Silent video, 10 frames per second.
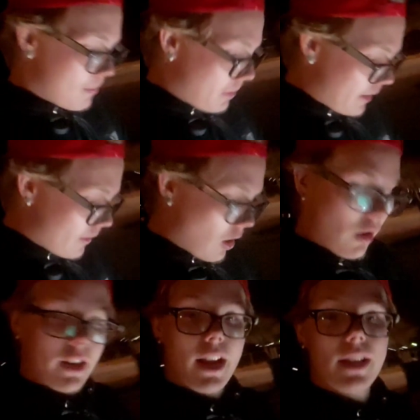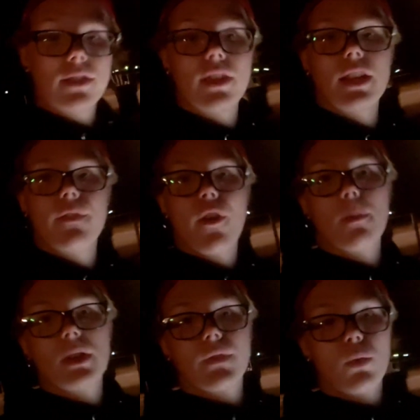But alrighty guys, thank you very
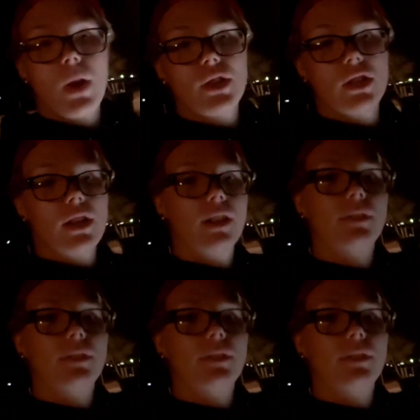much for watching.